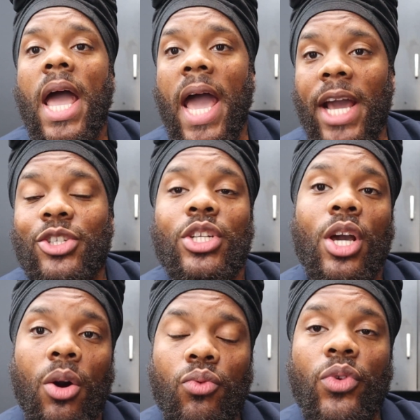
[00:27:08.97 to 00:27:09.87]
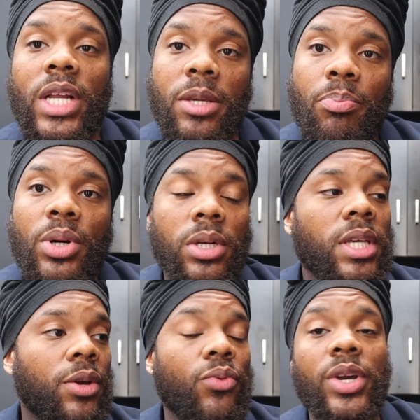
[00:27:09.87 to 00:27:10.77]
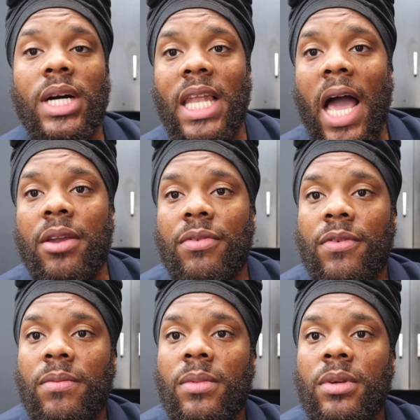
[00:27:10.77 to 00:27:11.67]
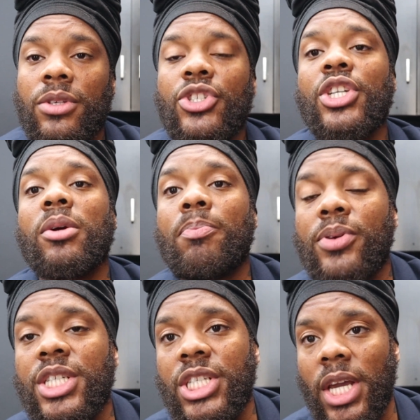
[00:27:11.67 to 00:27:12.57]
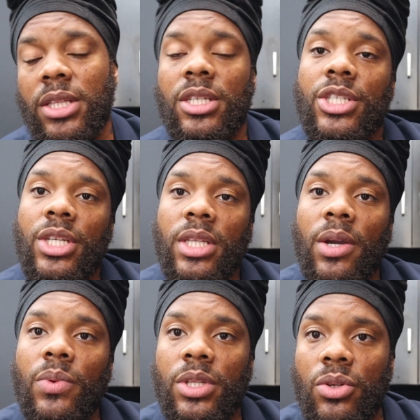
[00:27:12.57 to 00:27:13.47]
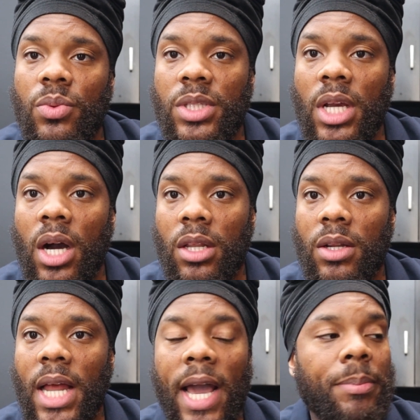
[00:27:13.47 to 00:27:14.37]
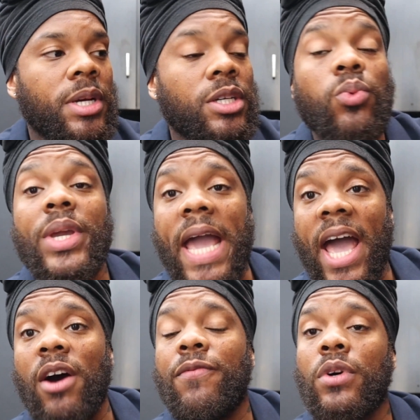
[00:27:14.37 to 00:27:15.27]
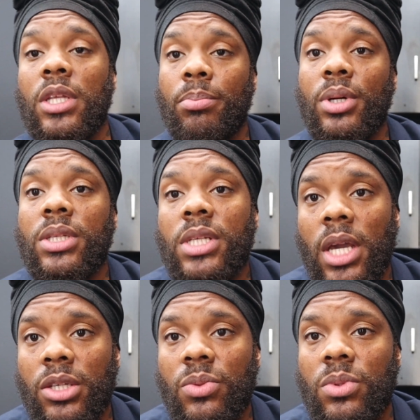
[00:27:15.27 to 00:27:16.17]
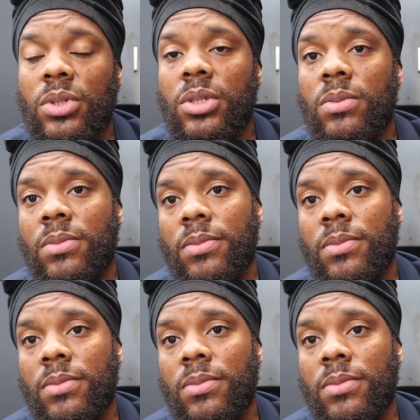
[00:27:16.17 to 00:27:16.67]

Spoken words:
actually are really booked in real life. You should appreciate this shit that we do with y'all online because we have fully booked schedules.